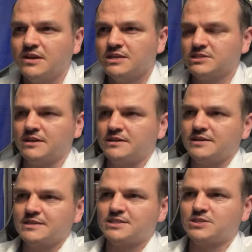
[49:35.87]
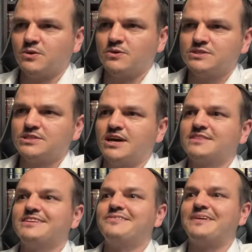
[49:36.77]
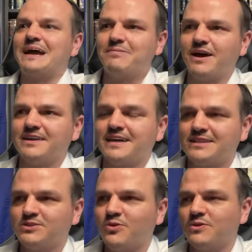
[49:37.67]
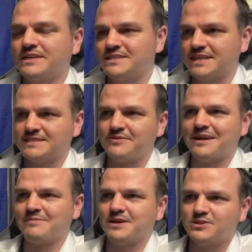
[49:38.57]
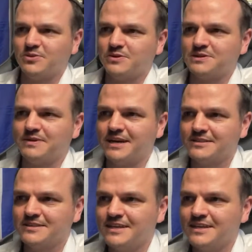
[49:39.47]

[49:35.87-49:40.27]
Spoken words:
So I need a source, not the rabbi that talked. He says a rabbi talked about.